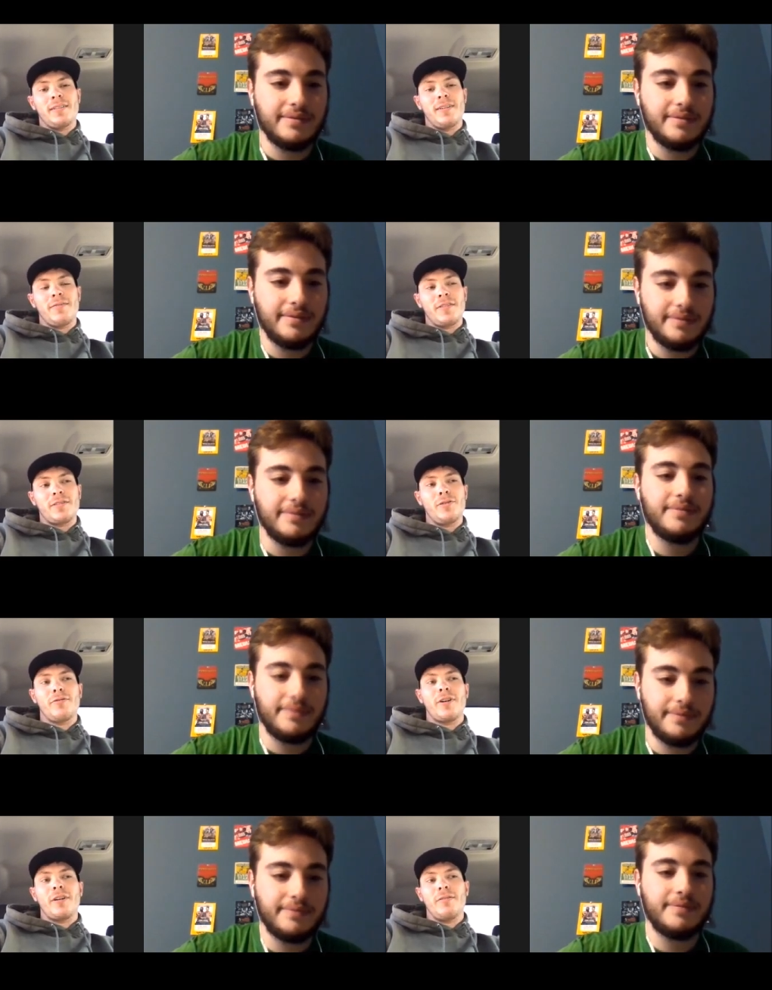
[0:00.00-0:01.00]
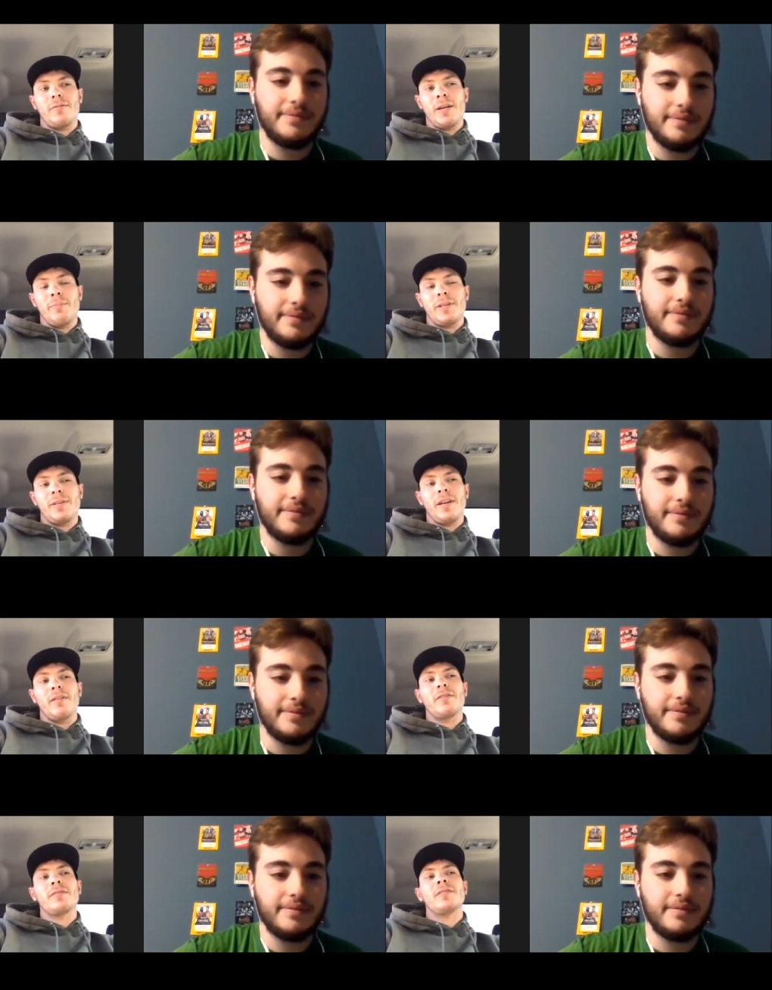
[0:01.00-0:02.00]
Speaker 1: if there's too far, in, you know,
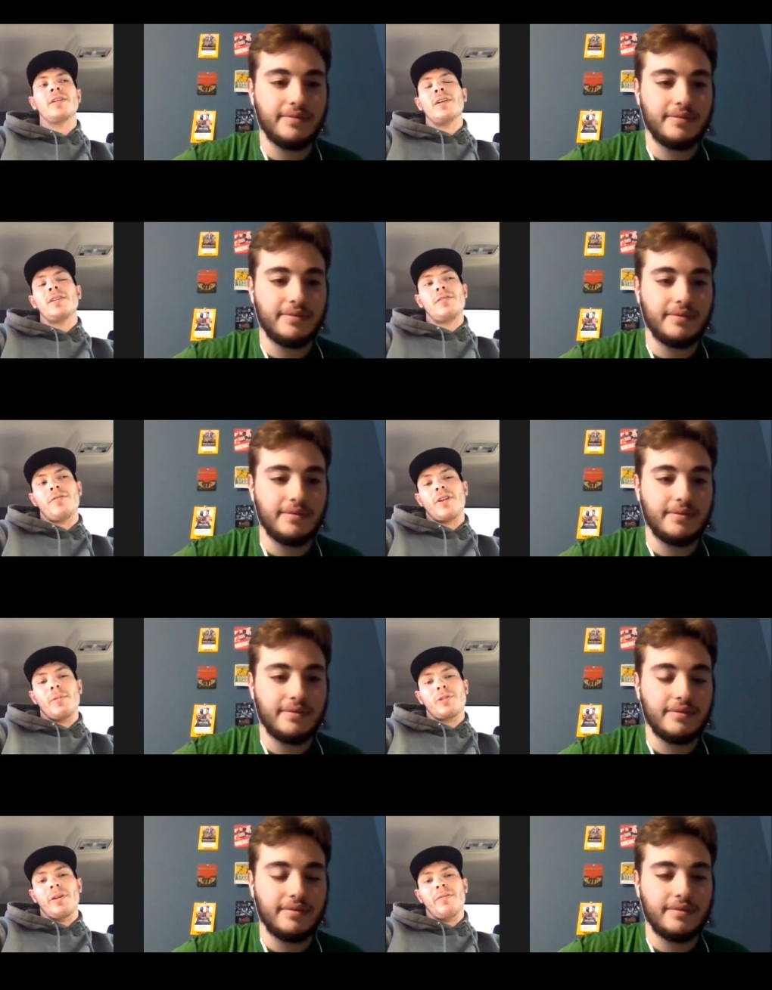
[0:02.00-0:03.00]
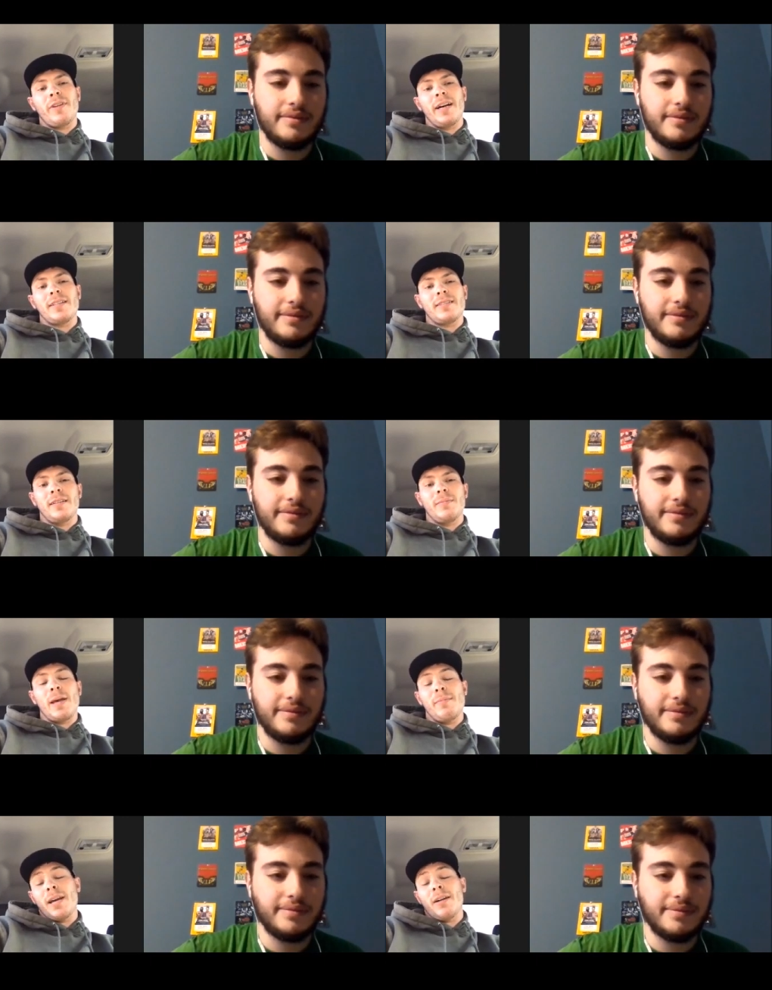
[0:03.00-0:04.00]
too far between fights, then
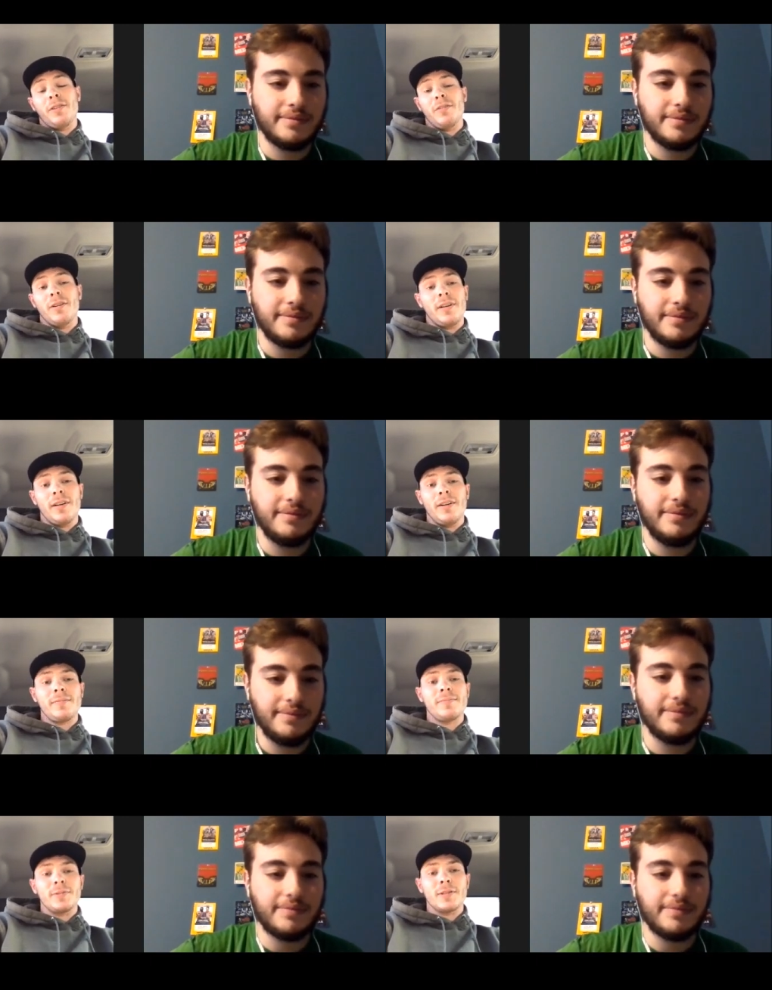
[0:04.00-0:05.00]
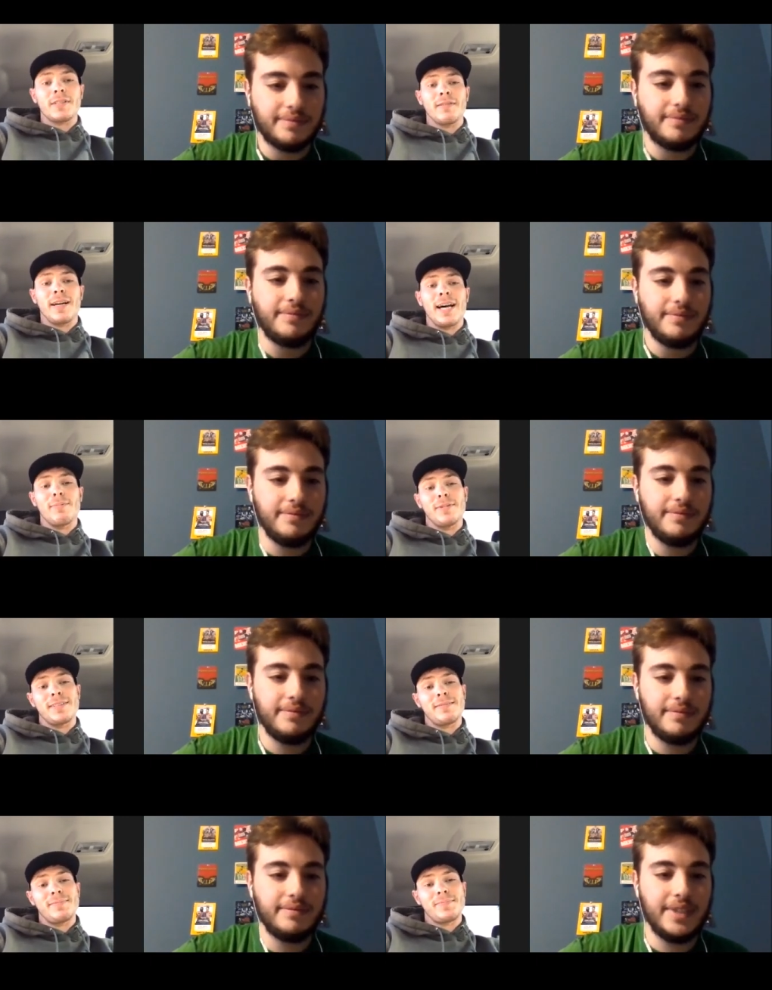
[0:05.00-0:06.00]
maybe I'll do it. You know, we'll see what happens.
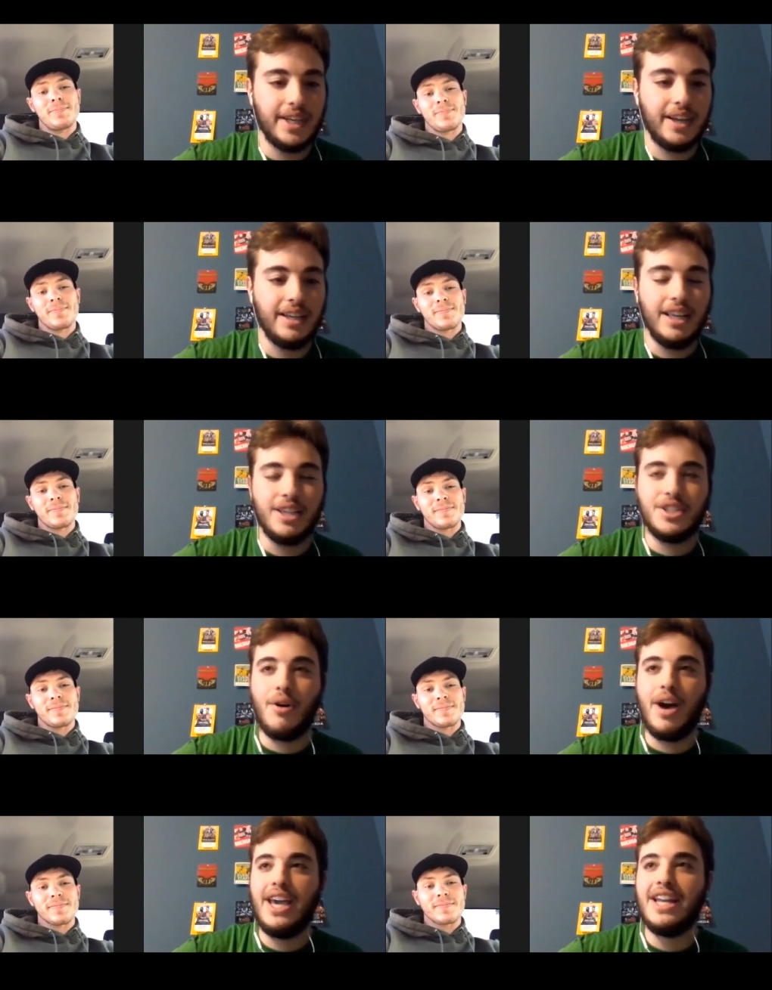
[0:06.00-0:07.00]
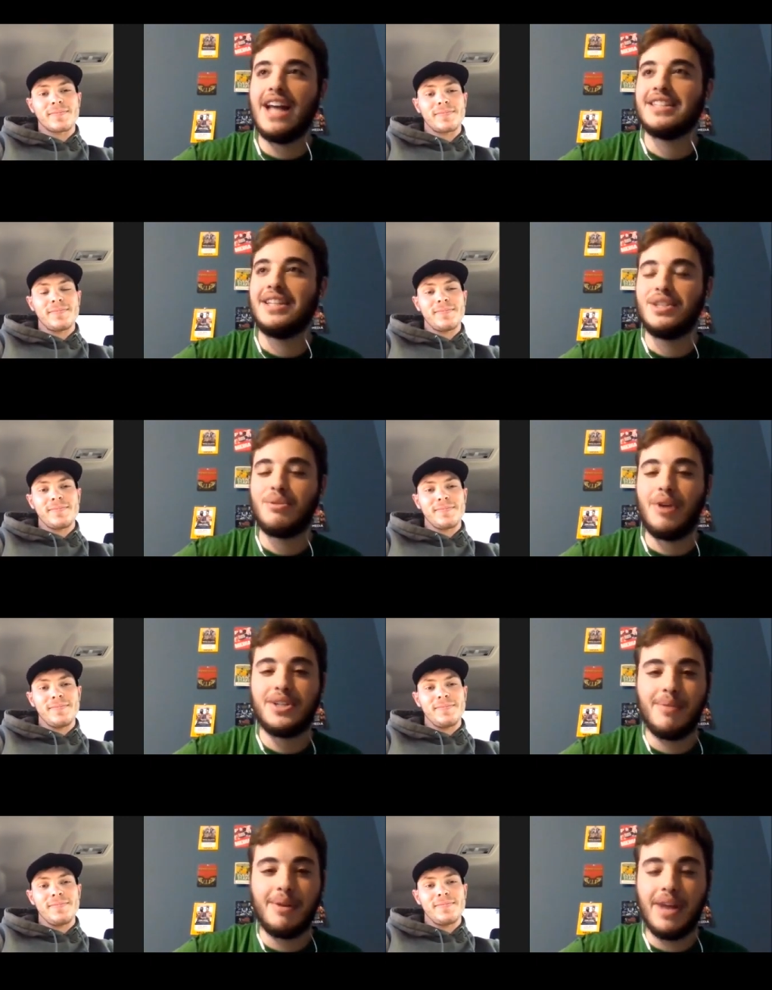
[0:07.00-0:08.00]
Speaker 2: Yeah. So I hate asking this
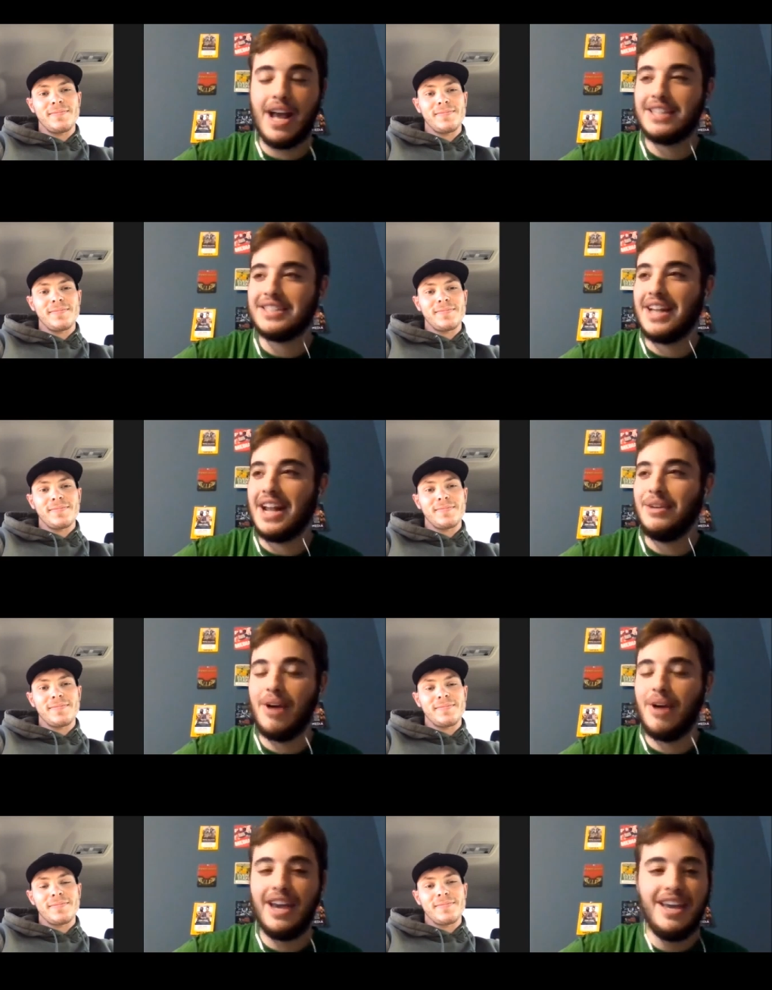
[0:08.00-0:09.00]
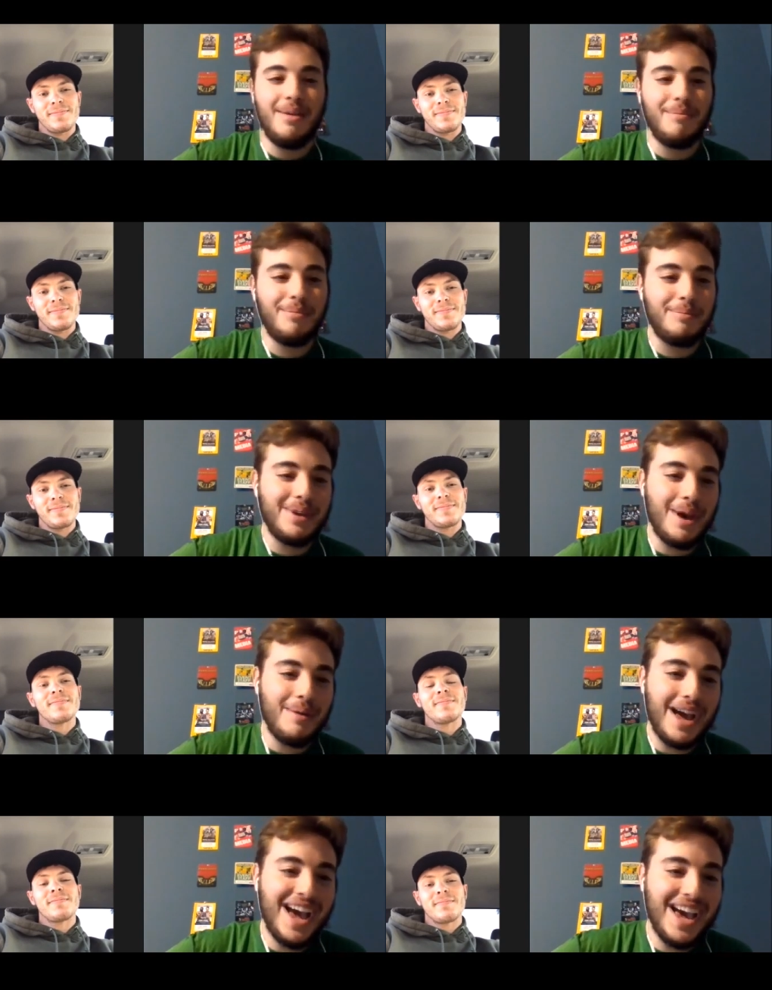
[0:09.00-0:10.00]
question, but I'm going to ask it anyway. We, I,
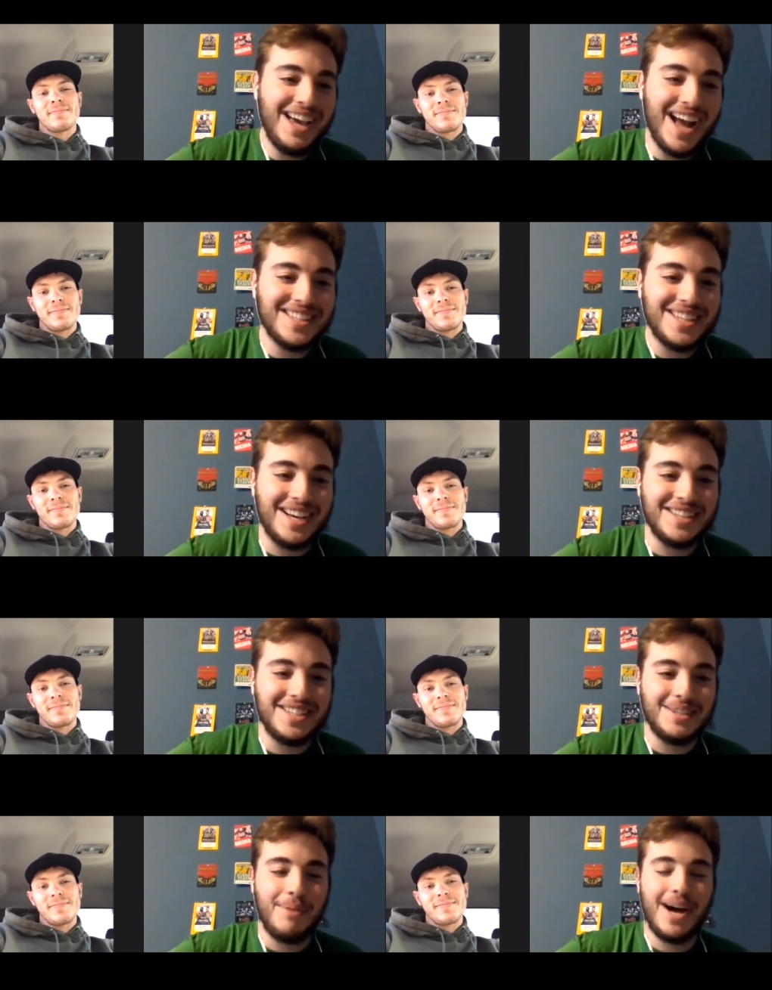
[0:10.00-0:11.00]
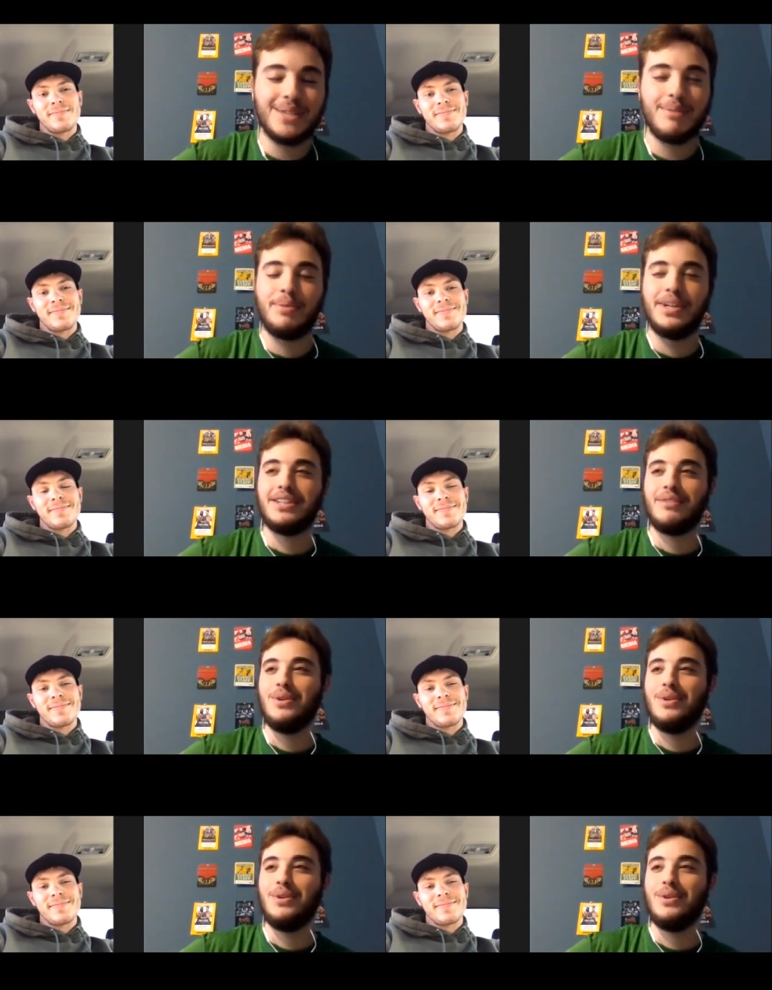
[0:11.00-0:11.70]
mean, I, I, hate asking it because it's impossible to predict the